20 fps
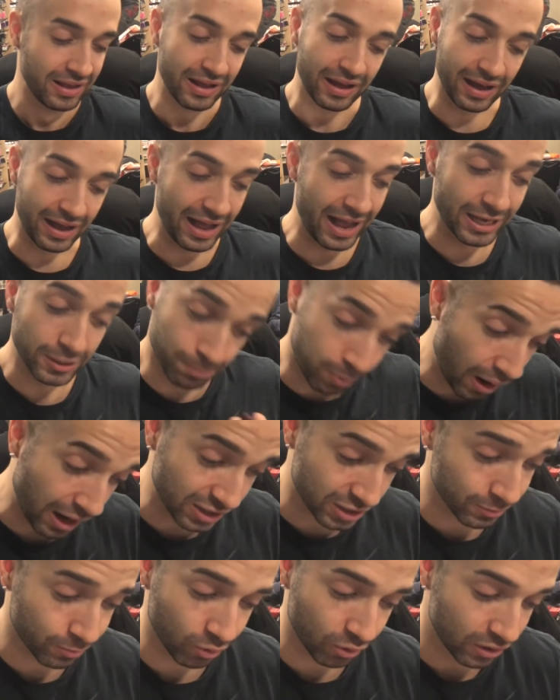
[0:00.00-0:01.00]
Uh, as
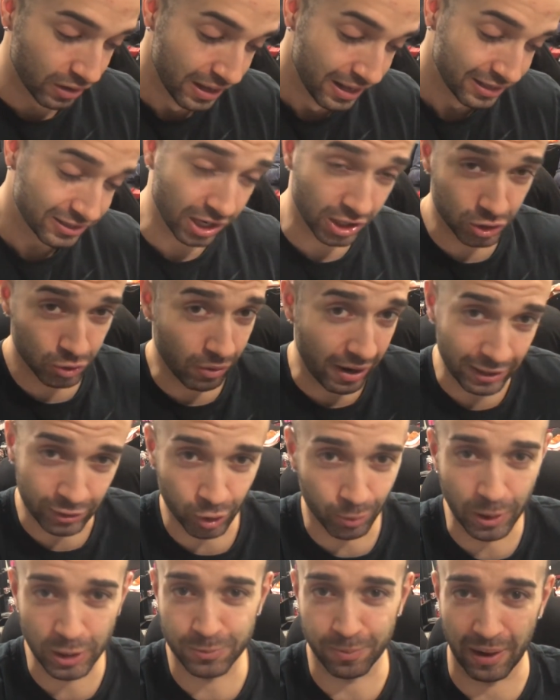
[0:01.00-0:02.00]
possible. It's also why I
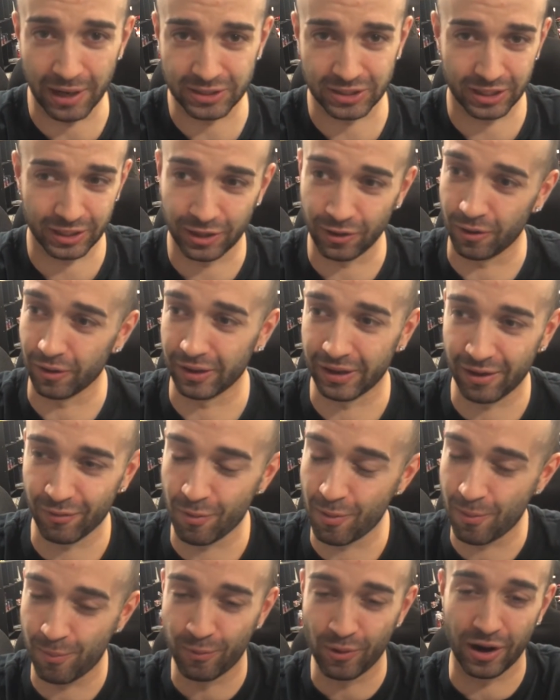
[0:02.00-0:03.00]
told my sponsor, like, yo, give
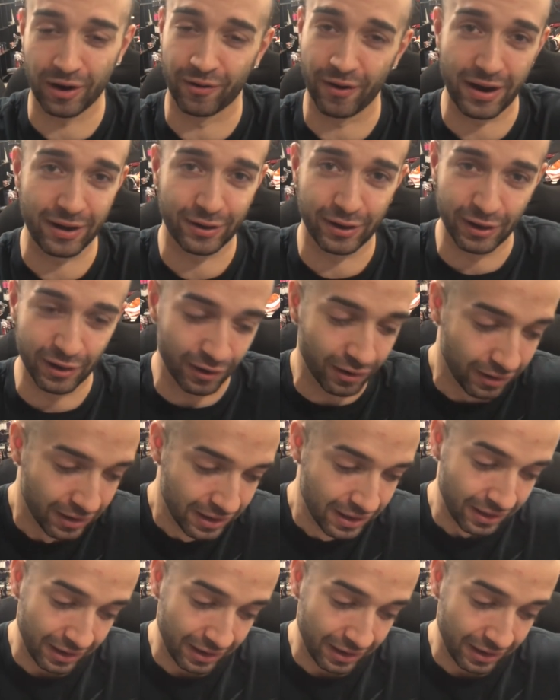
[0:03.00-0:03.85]
them a, a great deal.